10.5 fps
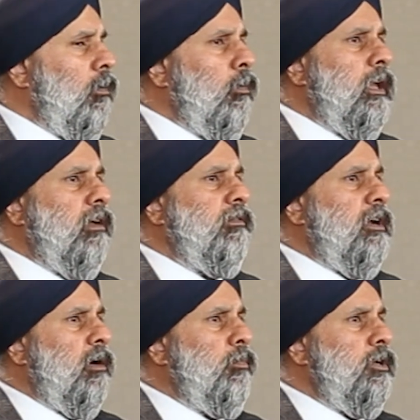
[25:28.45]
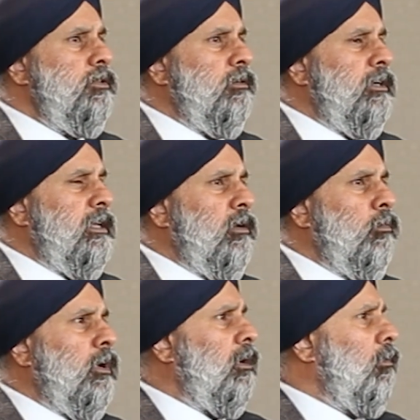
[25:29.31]
We have an opportunity.
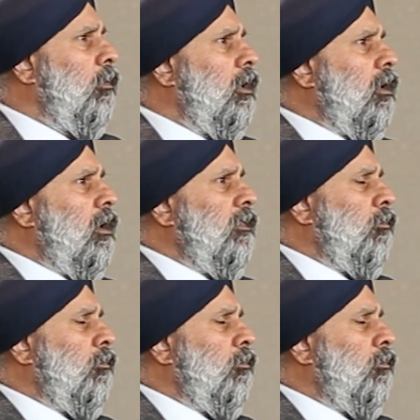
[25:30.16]
We're on